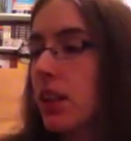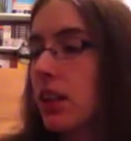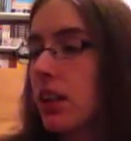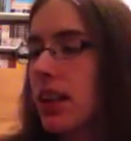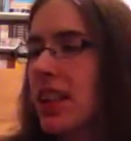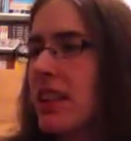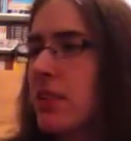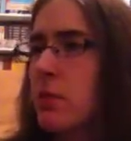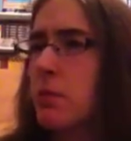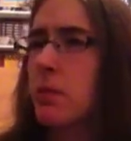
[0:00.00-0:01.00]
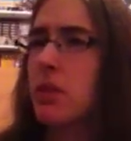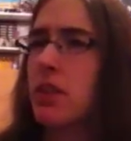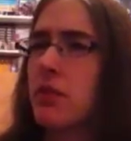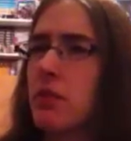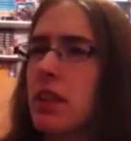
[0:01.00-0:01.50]
I think it's been more
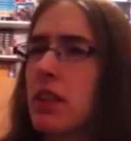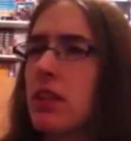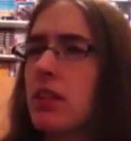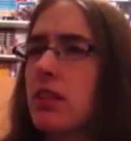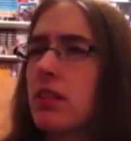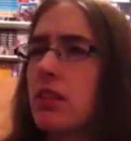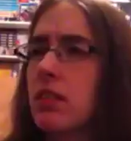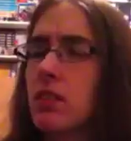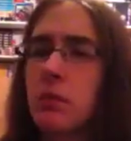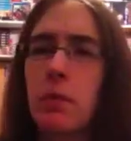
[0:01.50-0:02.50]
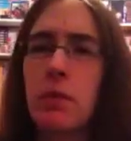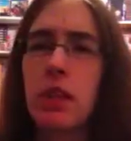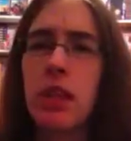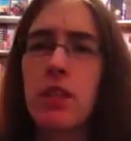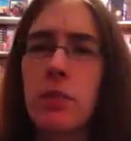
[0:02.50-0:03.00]
than a week. Maybe it
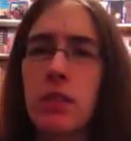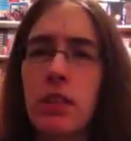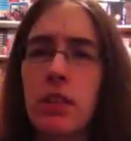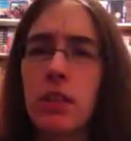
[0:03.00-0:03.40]
hasn't been.